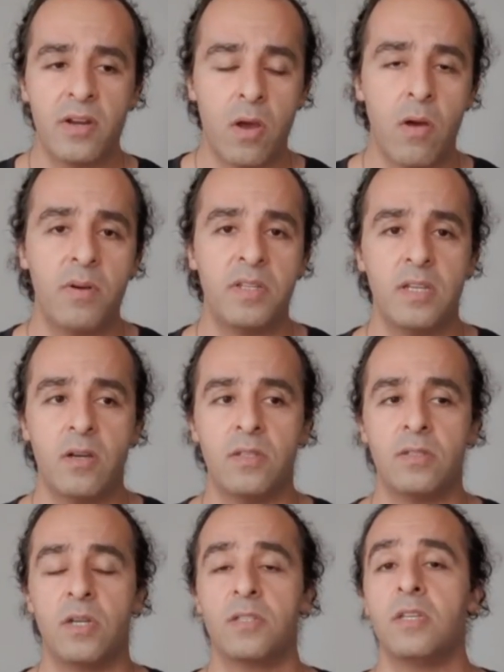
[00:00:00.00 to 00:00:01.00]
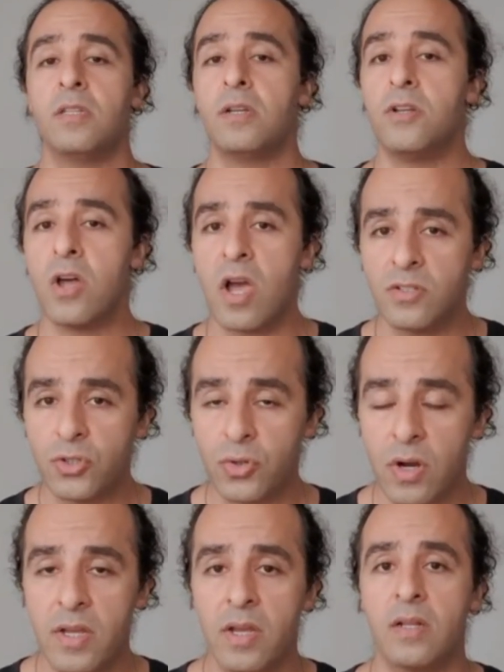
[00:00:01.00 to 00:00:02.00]
already conducting the
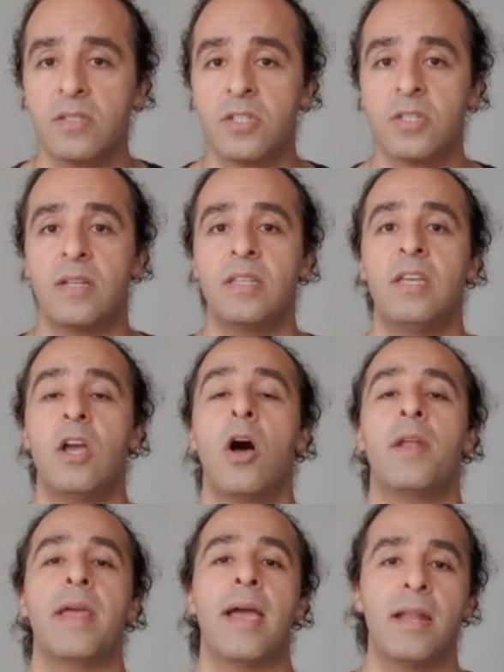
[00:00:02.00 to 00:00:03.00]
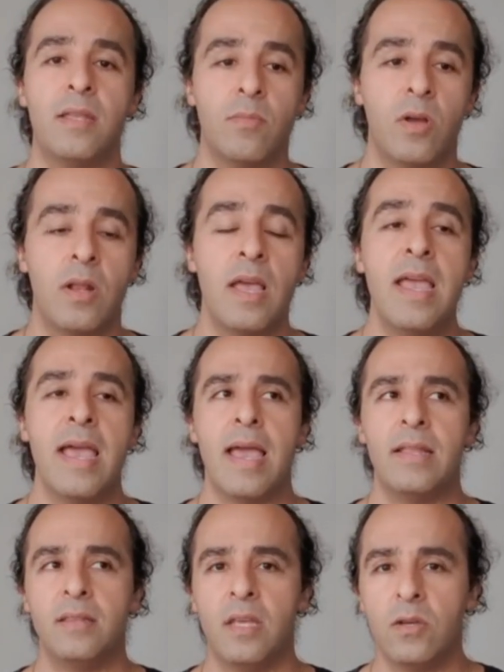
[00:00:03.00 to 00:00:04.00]
non-trial study on animal,
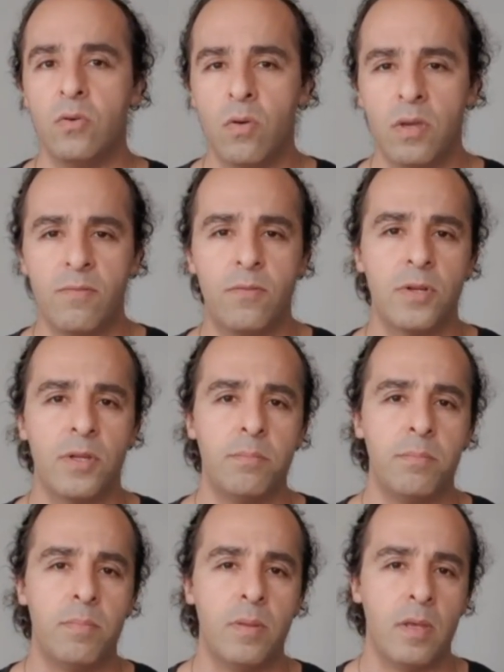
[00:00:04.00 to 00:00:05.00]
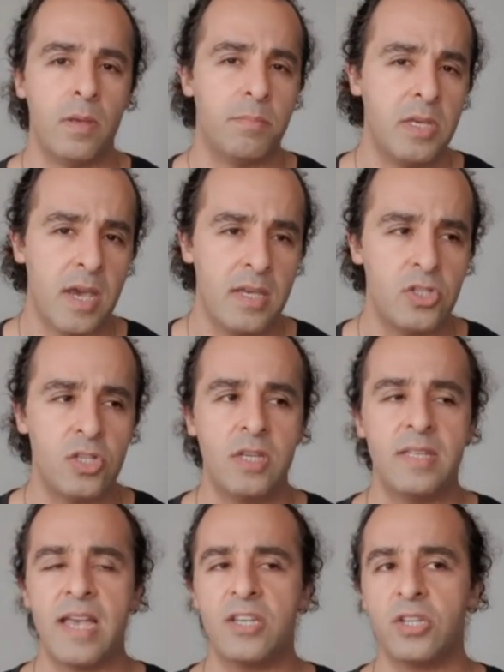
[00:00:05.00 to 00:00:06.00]
and they going for the
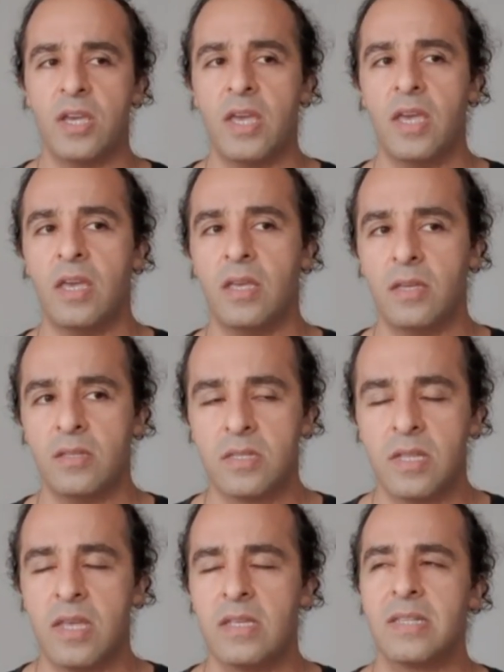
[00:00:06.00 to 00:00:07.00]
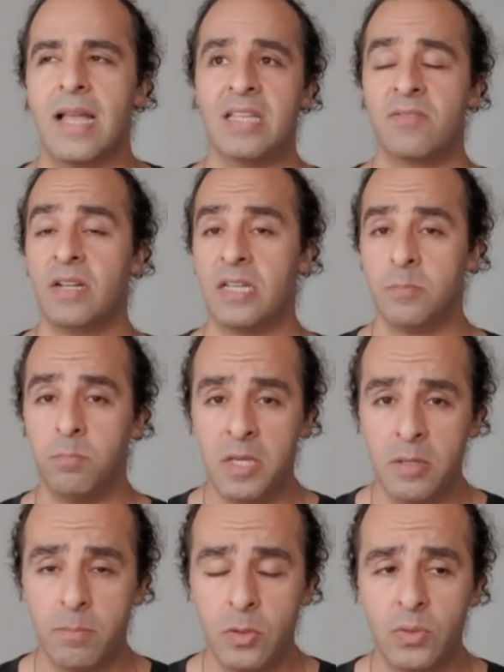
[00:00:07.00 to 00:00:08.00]
PIG-A test as well as
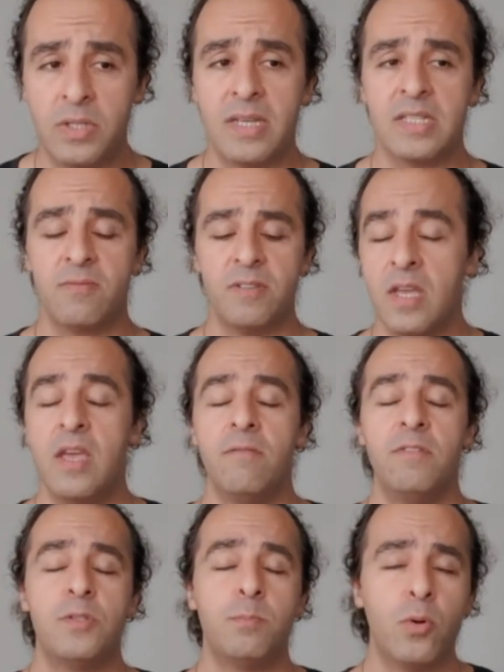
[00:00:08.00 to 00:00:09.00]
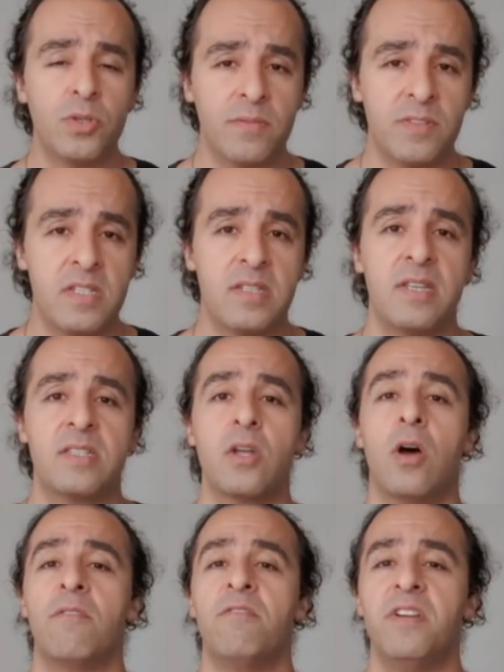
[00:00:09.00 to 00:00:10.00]
Big Blue test, which both of these tests
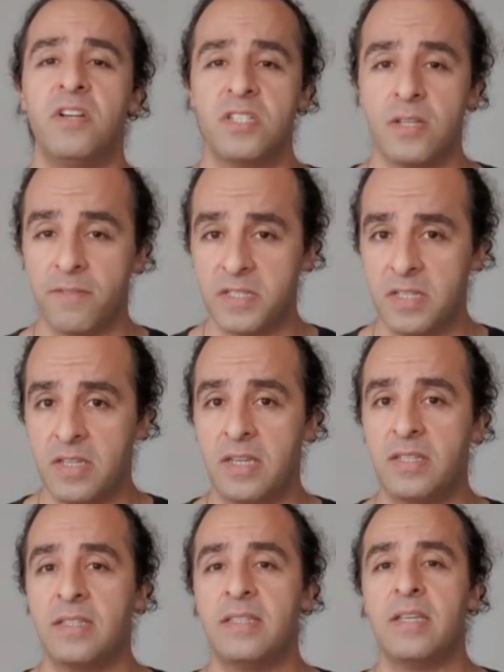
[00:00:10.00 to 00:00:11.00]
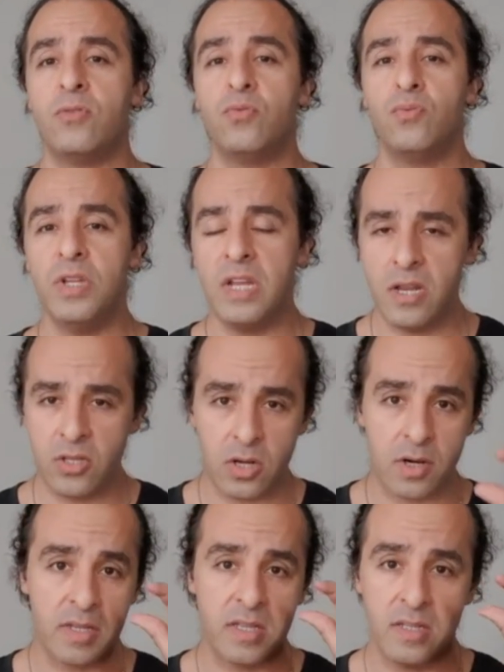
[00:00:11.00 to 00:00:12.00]
are very sophisticated. They're really
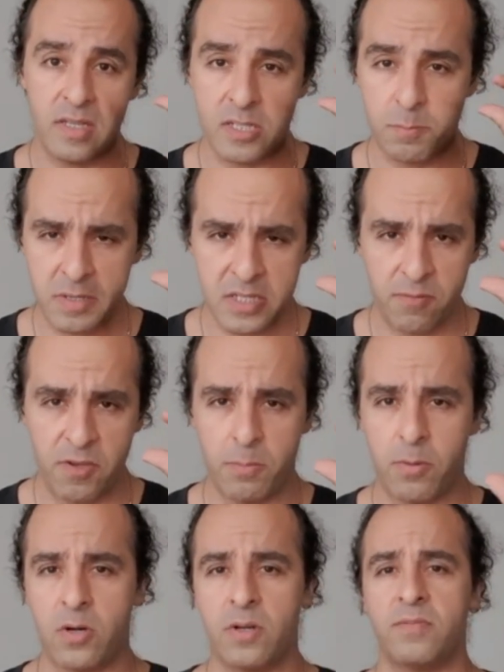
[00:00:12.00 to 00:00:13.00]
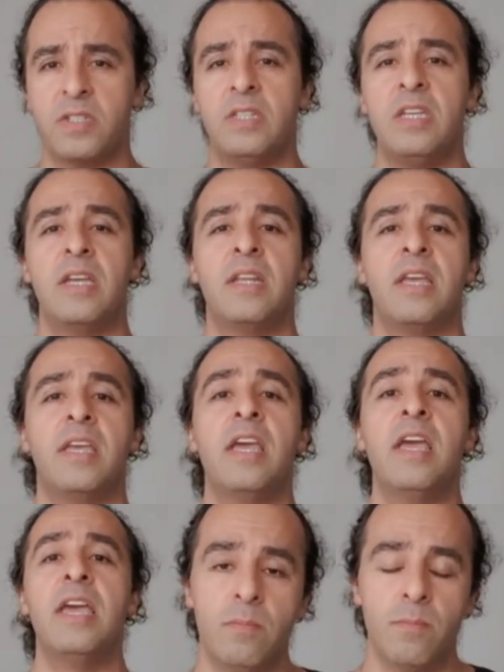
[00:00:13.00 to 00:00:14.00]
targeting the specific part of the DNA
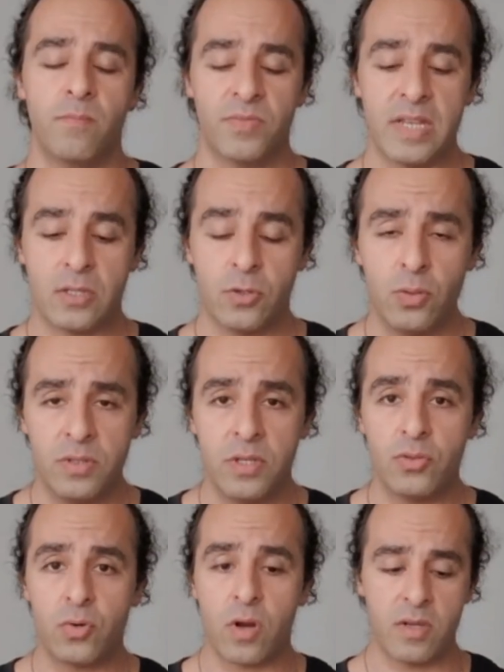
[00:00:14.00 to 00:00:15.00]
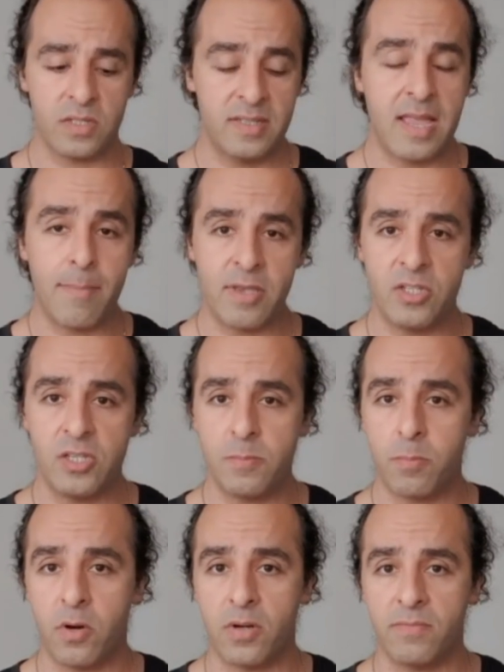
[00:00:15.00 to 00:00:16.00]
that could the drugs damage this
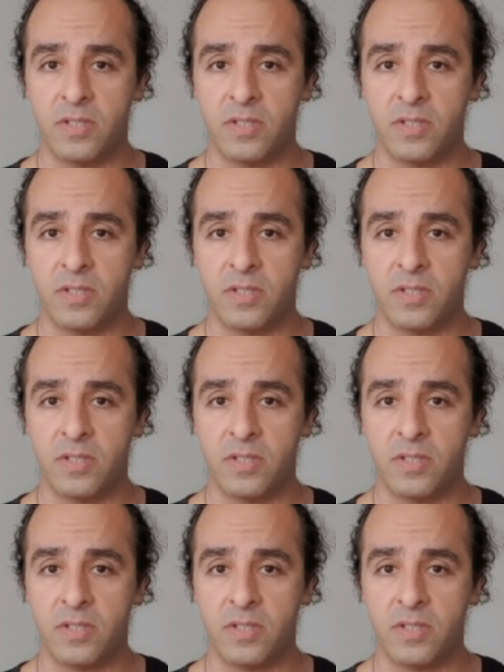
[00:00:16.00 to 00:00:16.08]
part of the